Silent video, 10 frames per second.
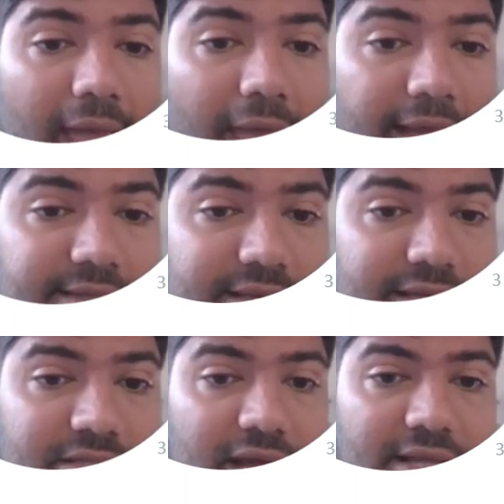
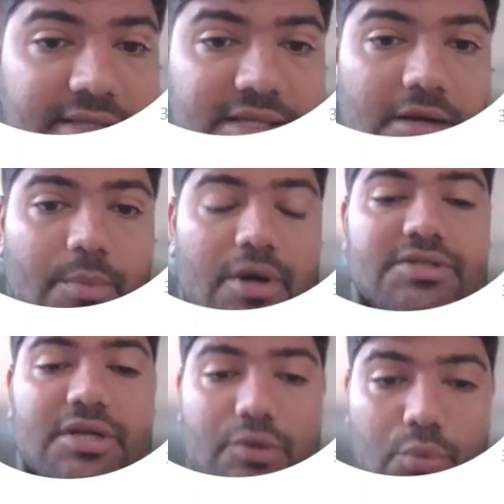existential
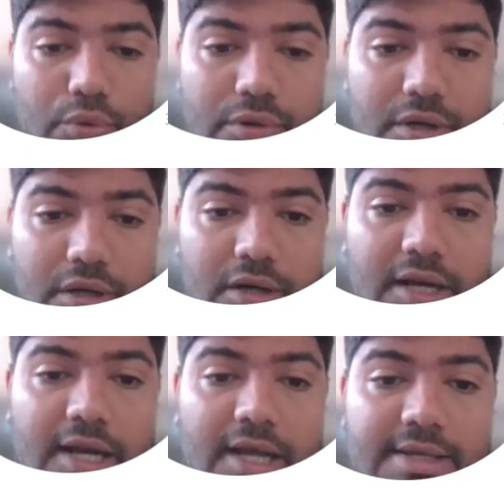personhood,
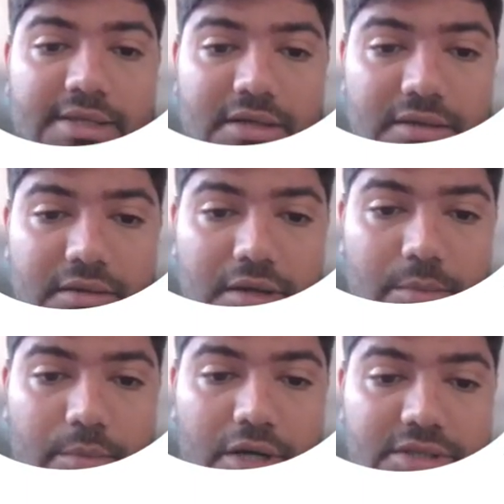relation
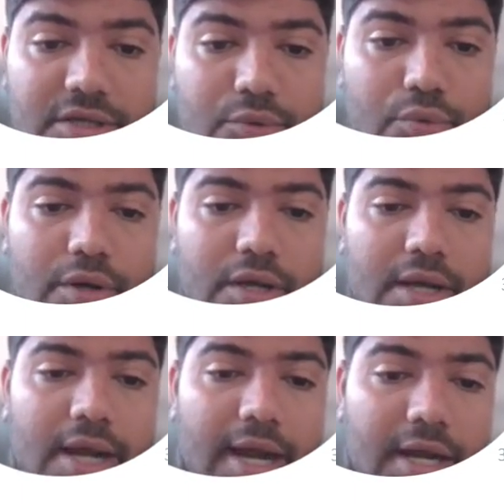personhood,
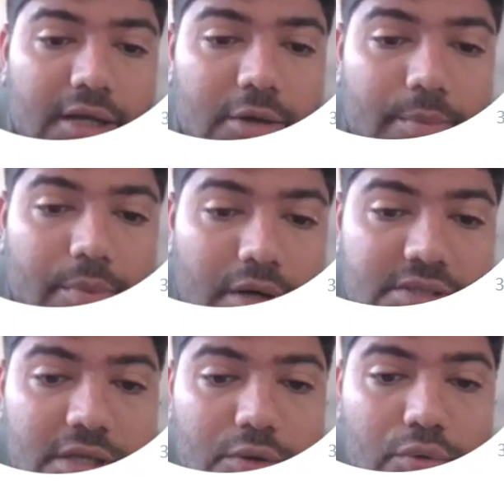and the
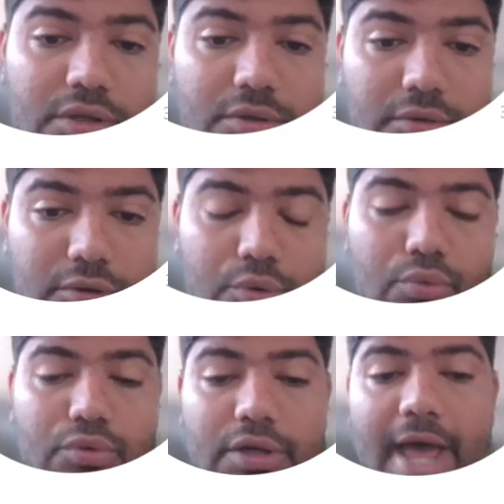personalhood
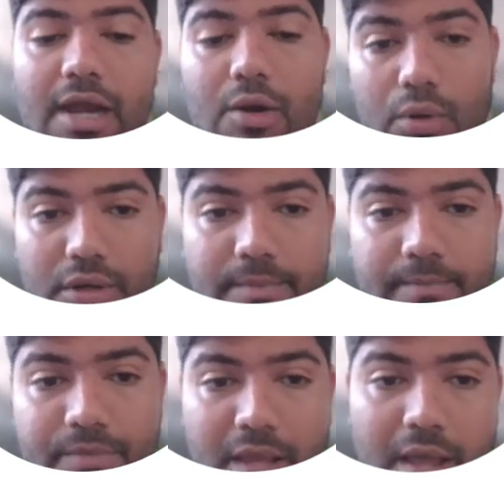through the dialogue.
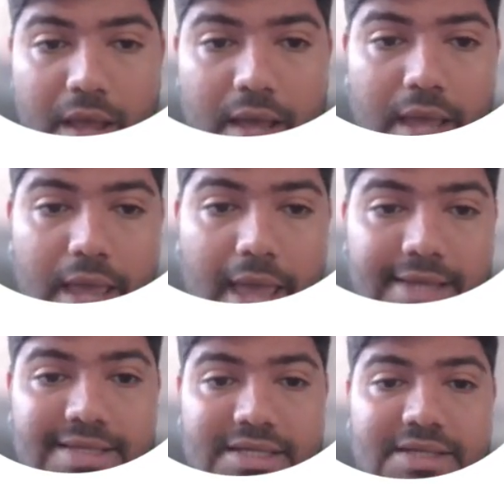
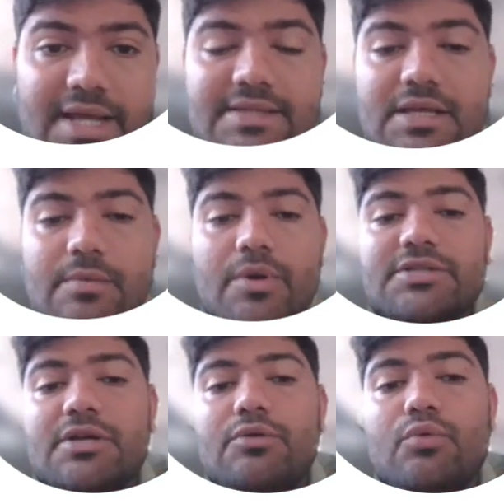Existential
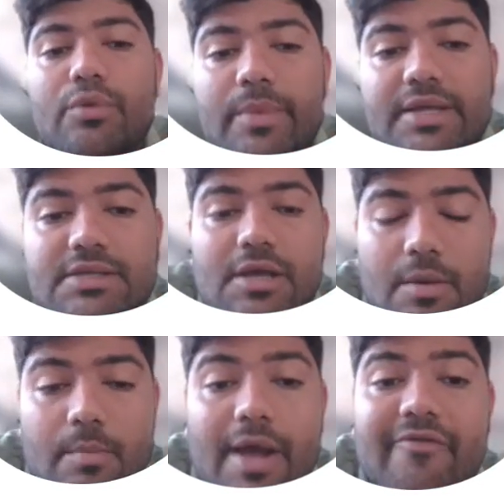personhood means
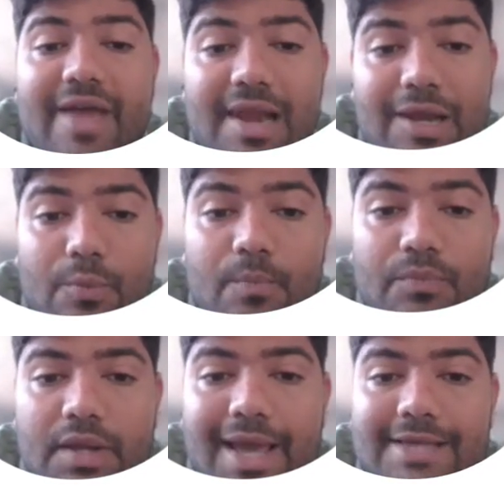my value
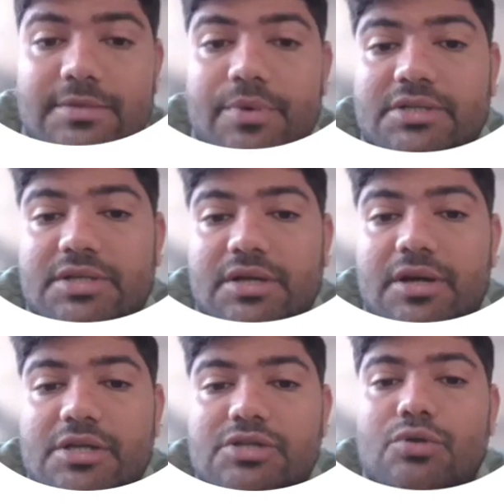as a
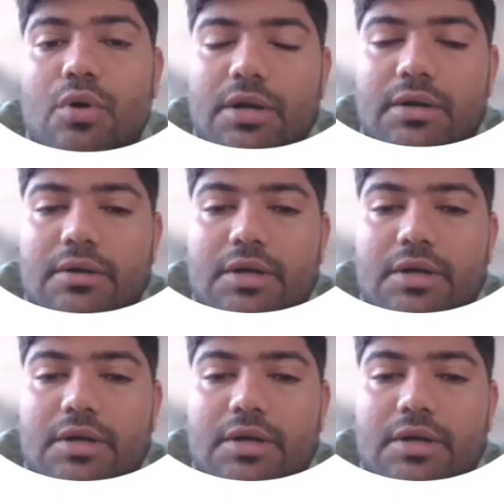person does not